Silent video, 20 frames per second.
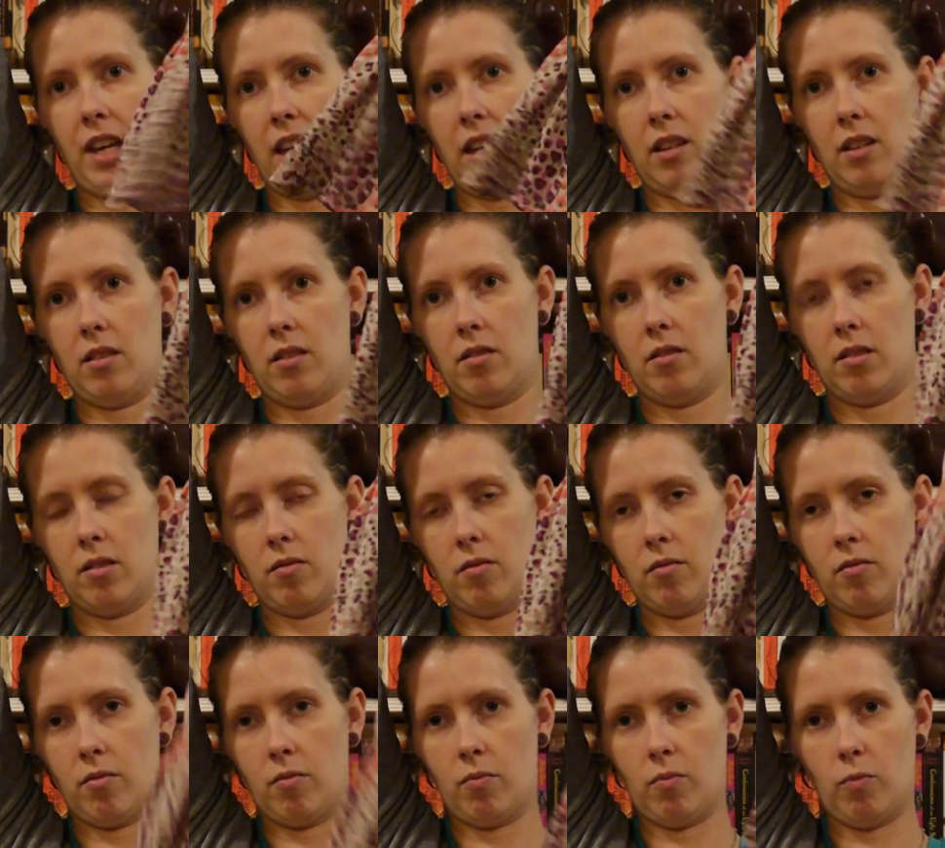hit
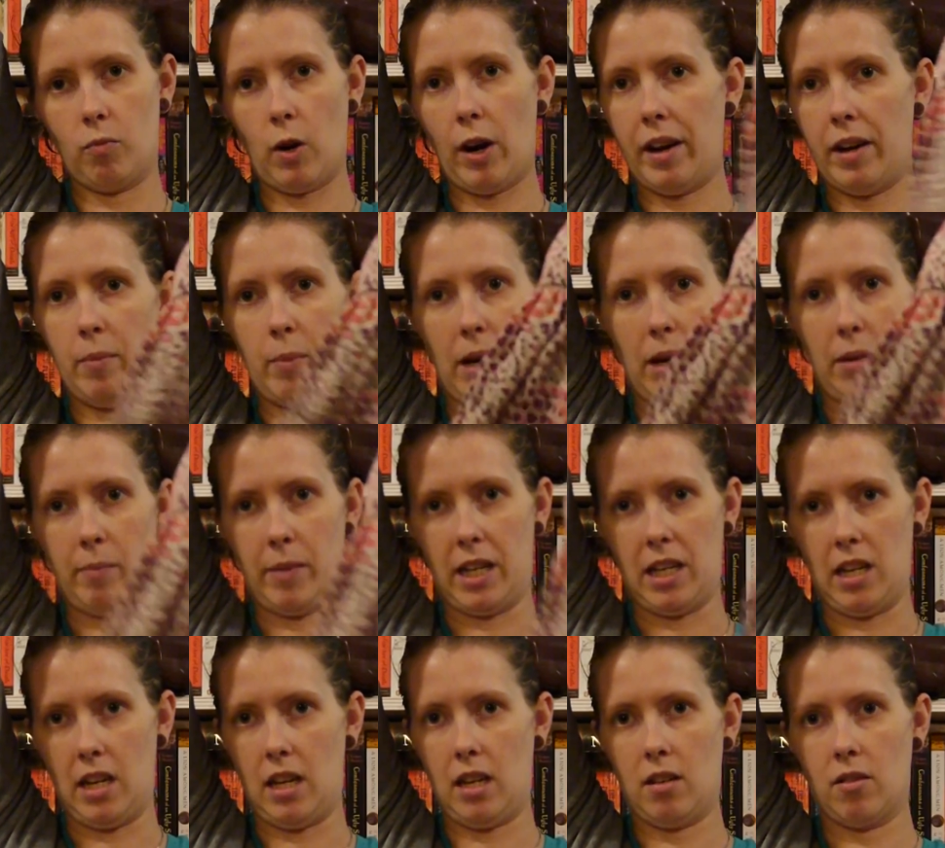right about my
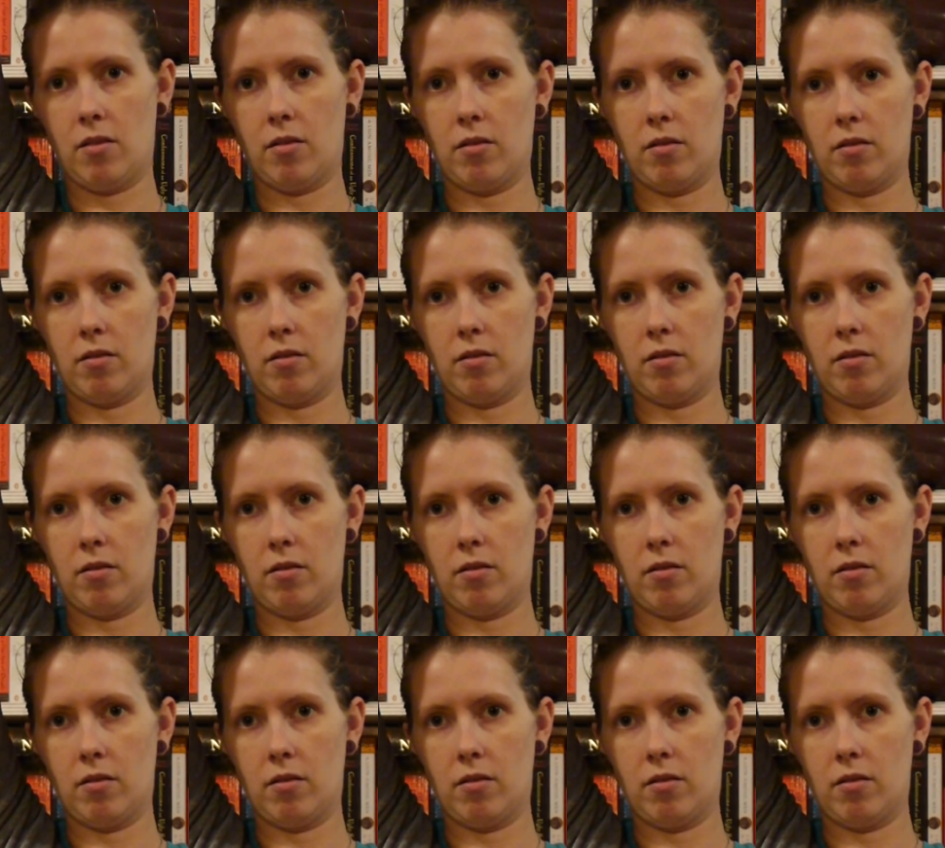knee.